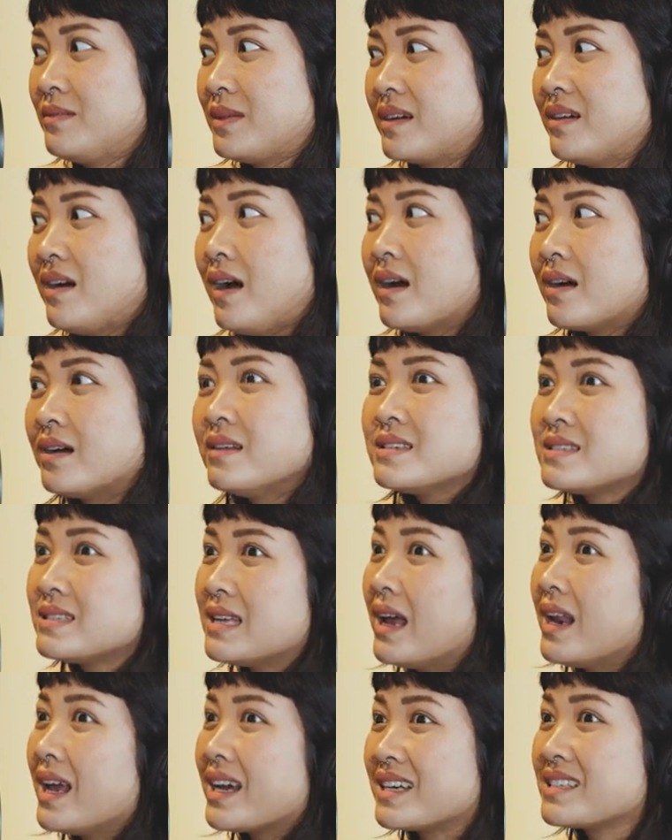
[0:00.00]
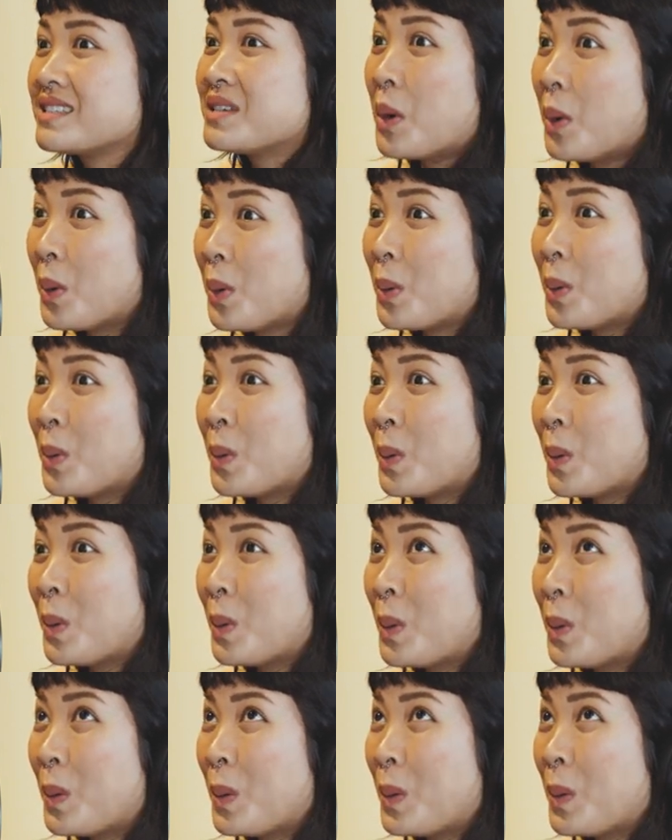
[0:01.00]
oh my god, I'm gonna sound like a
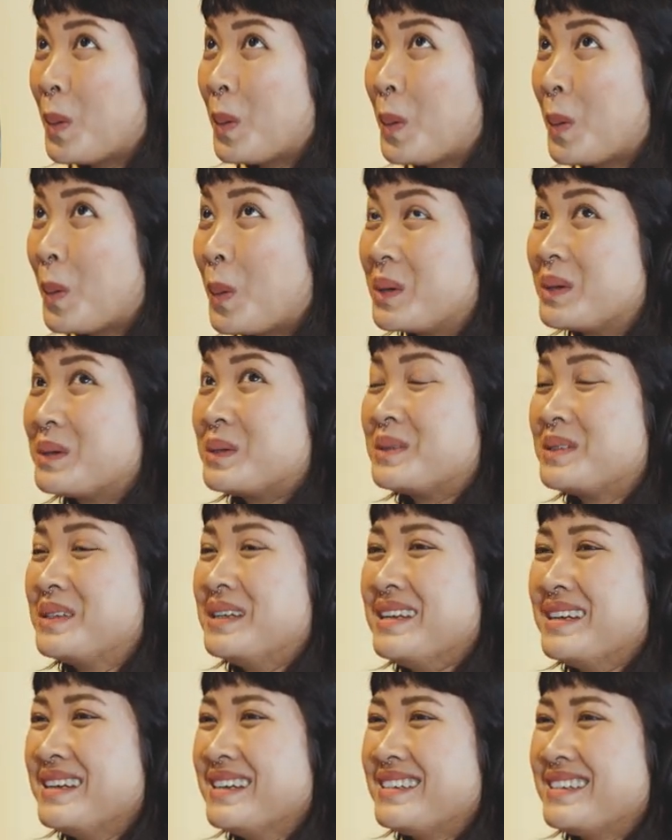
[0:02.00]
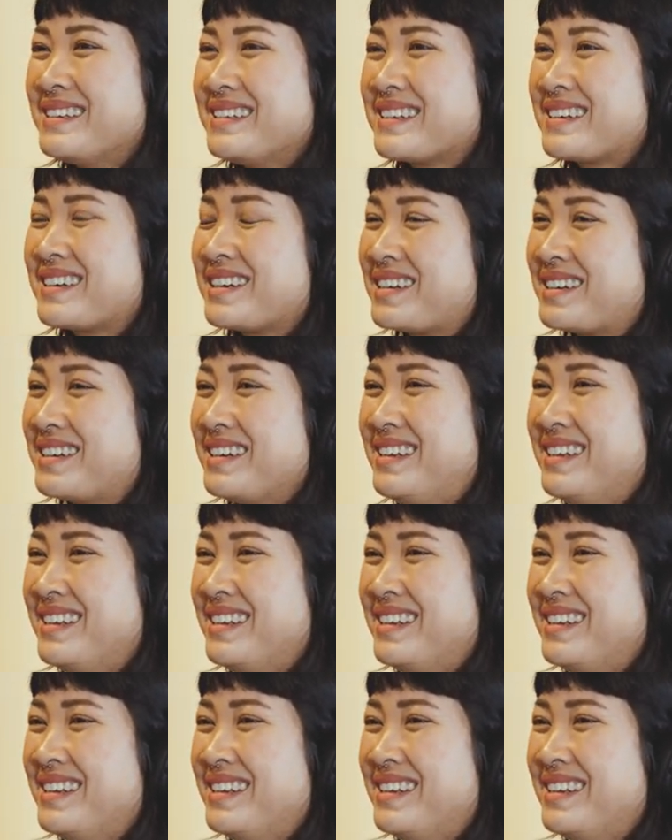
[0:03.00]
total. No, like soya,